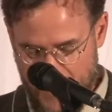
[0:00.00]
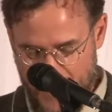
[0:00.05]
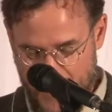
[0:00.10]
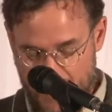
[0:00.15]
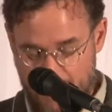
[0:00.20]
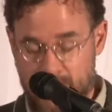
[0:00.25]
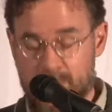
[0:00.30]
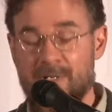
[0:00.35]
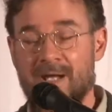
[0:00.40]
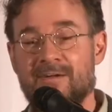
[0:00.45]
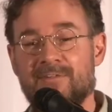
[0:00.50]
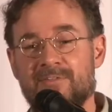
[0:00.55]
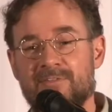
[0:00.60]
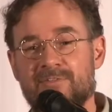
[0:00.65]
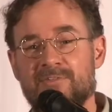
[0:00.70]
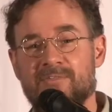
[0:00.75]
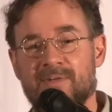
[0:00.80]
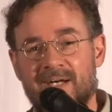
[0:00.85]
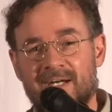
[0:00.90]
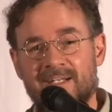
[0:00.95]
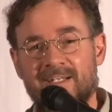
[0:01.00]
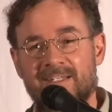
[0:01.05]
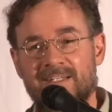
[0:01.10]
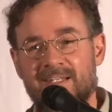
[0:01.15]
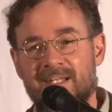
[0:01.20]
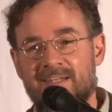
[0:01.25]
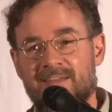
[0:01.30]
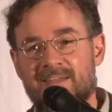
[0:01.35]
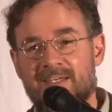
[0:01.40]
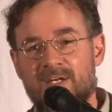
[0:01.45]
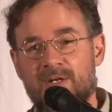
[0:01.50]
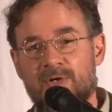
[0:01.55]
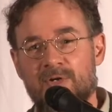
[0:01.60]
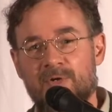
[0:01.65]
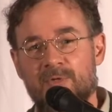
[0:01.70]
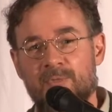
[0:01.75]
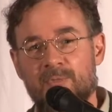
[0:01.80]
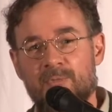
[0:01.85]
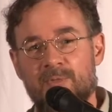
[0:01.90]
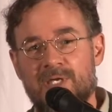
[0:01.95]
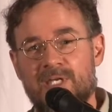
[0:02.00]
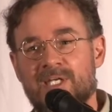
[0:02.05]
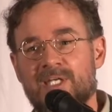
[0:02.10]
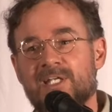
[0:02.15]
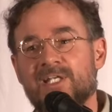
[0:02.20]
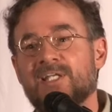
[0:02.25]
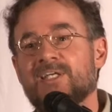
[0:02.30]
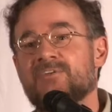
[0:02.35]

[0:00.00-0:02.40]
I'm proud of the fact that I think we can